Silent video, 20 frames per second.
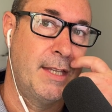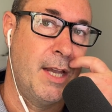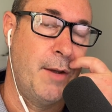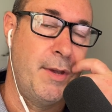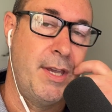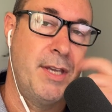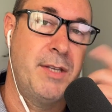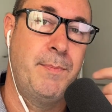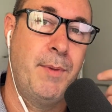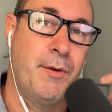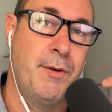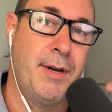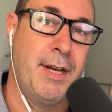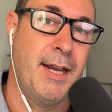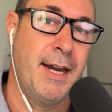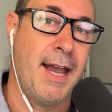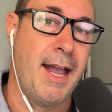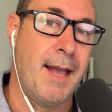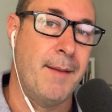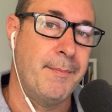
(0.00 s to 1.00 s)
Now, he is
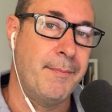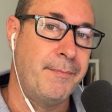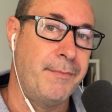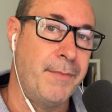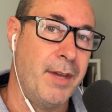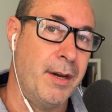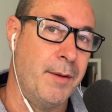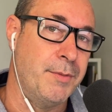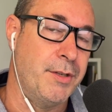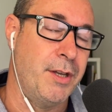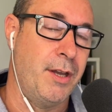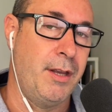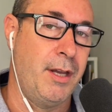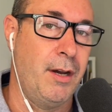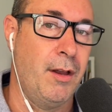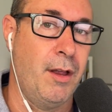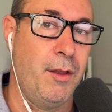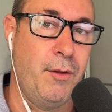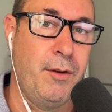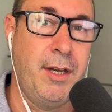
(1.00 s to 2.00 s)
building an app, and I'm
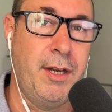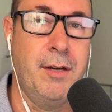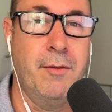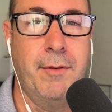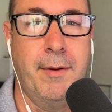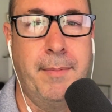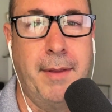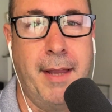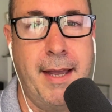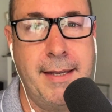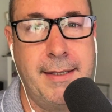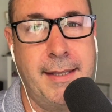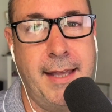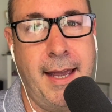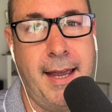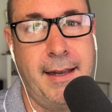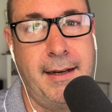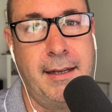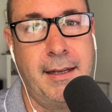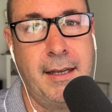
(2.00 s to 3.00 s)
certainly not looking to replace
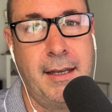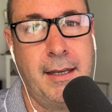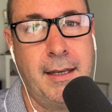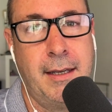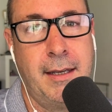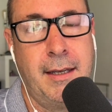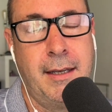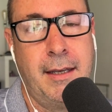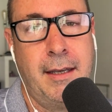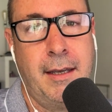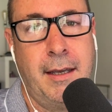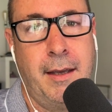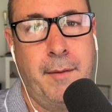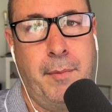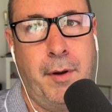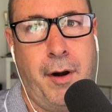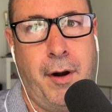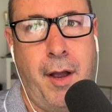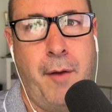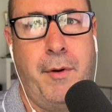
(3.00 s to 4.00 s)
that.
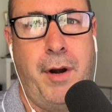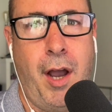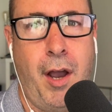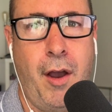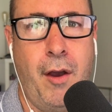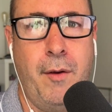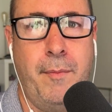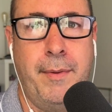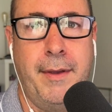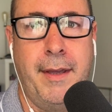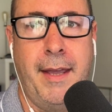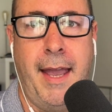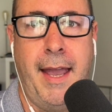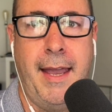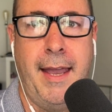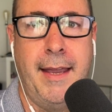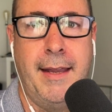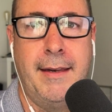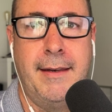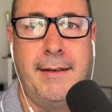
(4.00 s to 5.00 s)
But I would hope
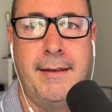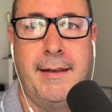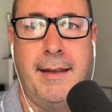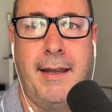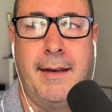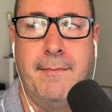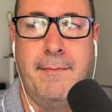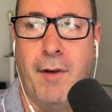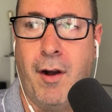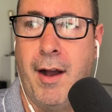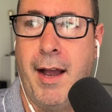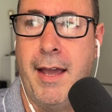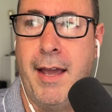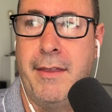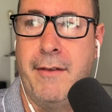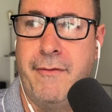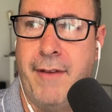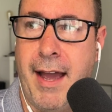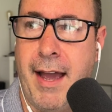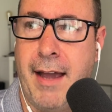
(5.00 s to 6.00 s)
and
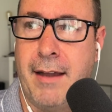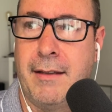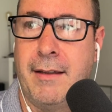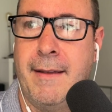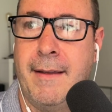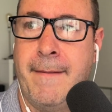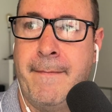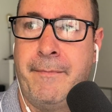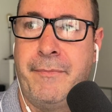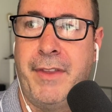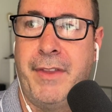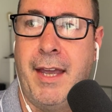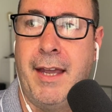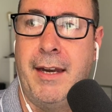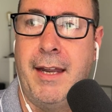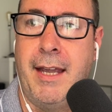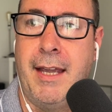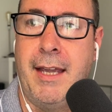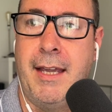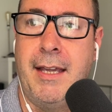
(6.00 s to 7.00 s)
admire the fact
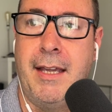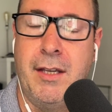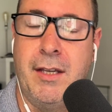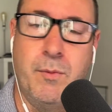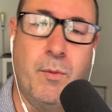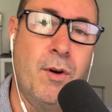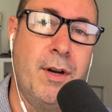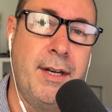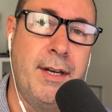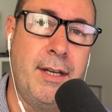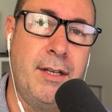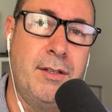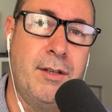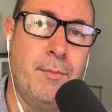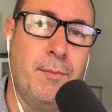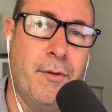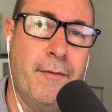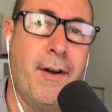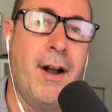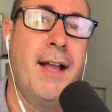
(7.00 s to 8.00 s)
that he is wanting
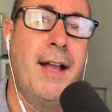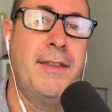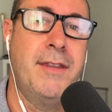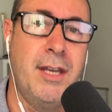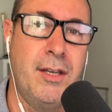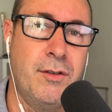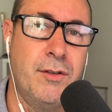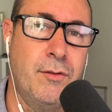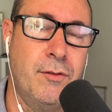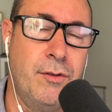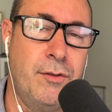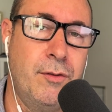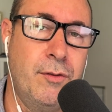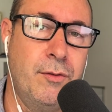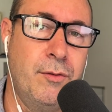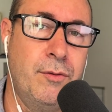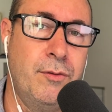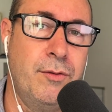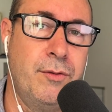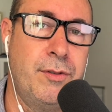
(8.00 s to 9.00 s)
to provide these sort of
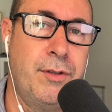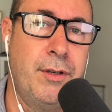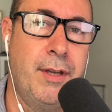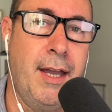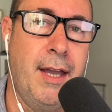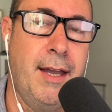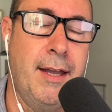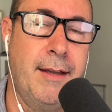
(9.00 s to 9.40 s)
tools